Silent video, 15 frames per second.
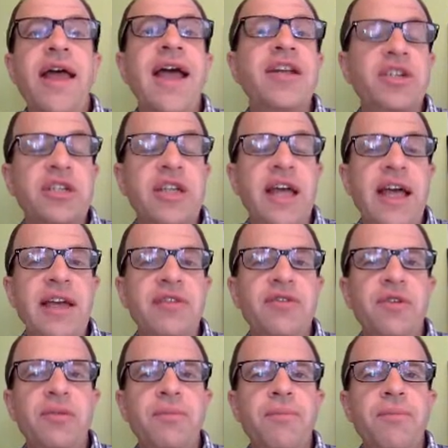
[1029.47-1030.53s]

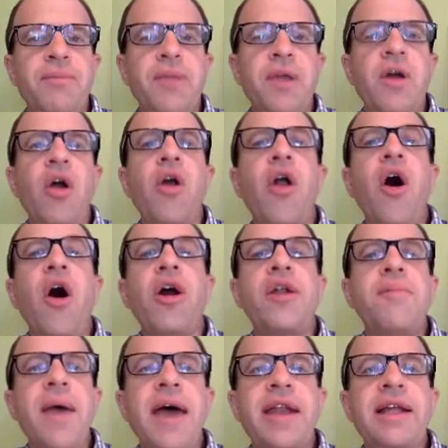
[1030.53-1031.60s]
adjectival are
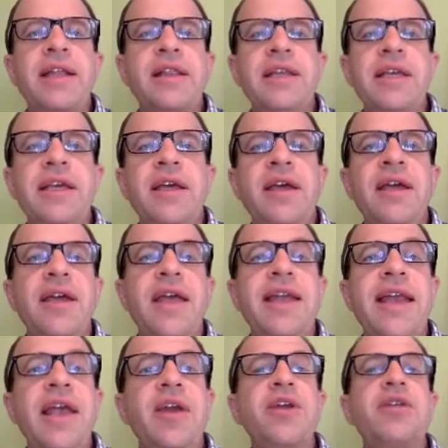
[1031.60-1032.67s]
automatically
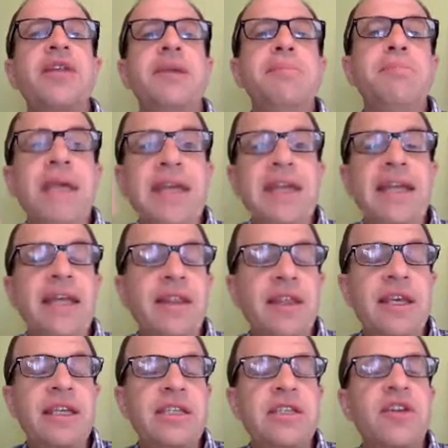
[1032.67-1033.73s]
inherently meaning
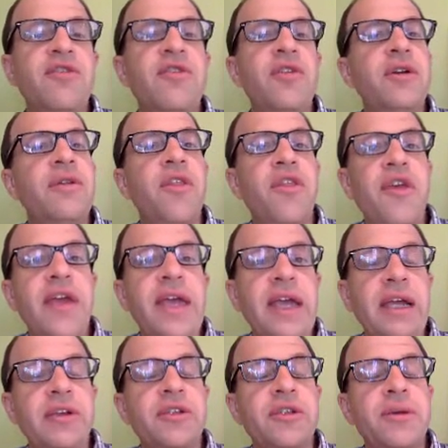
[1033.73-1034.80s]
these different
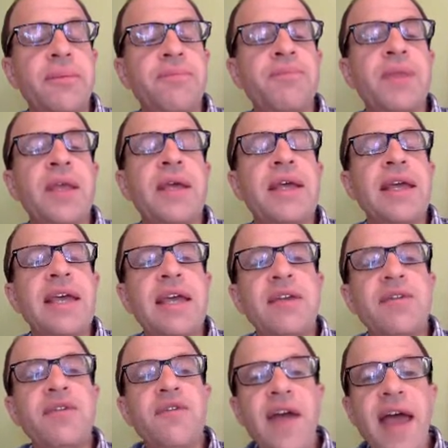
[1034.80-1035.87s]
things.
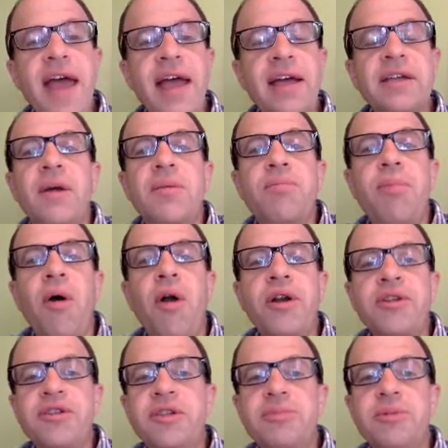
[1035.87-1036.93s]
In fact,
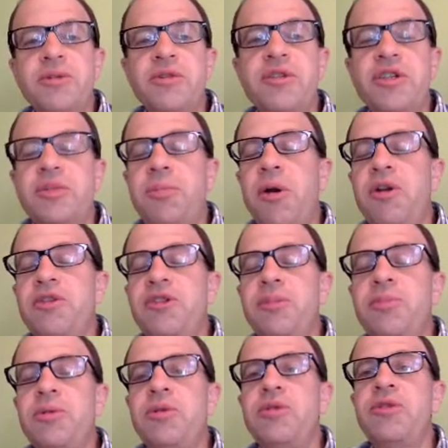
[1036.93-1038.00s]
such
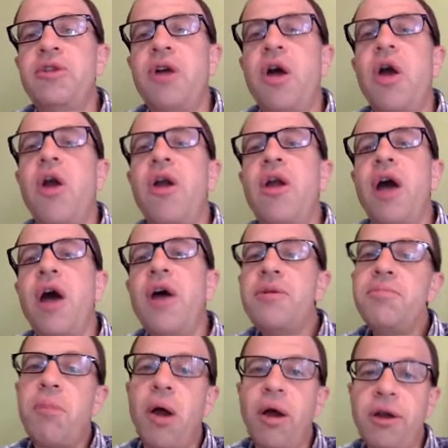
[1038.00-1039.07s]
participles are
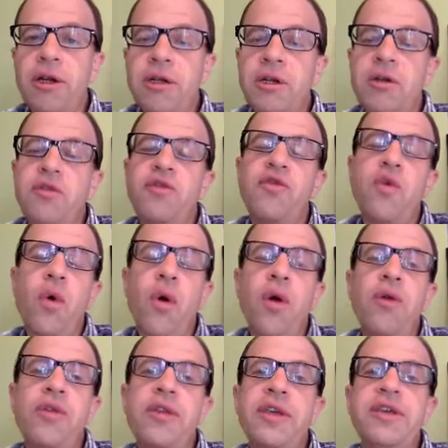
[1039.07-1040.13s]
unmarked
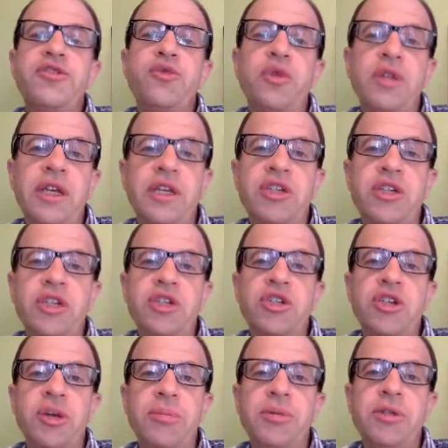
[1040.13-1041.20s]
for these
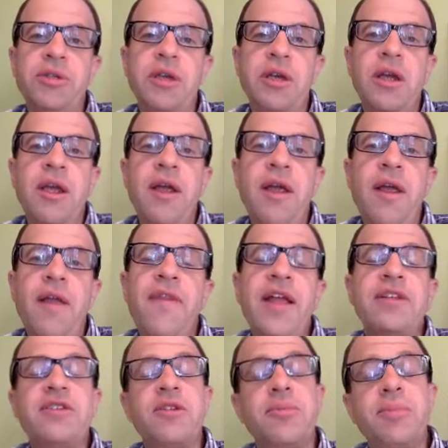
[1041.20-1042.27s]
relationships.
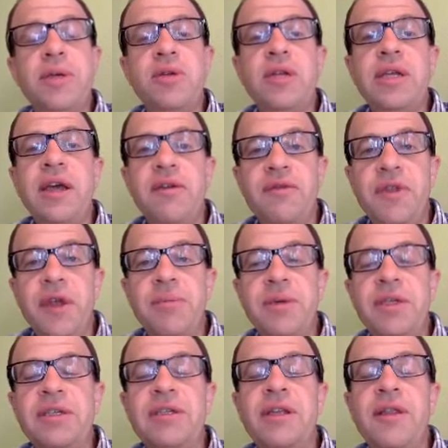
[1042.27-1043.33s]
That's the beauty of them,
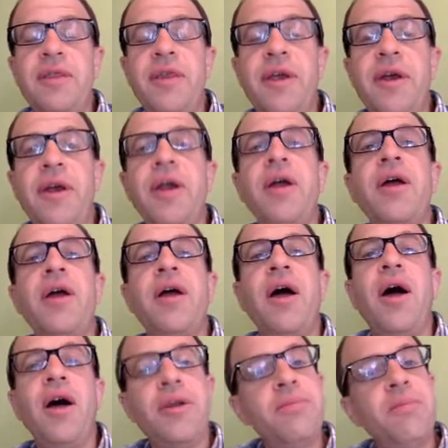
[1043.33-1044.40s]
is that they're
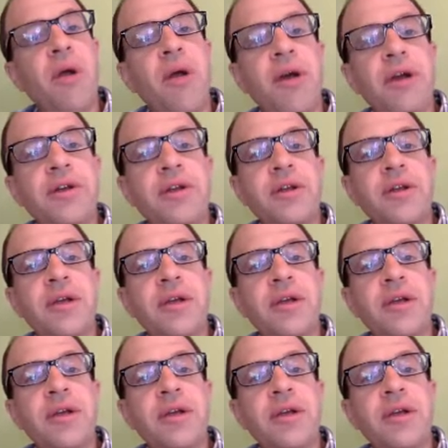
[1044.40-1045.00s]
unmarked.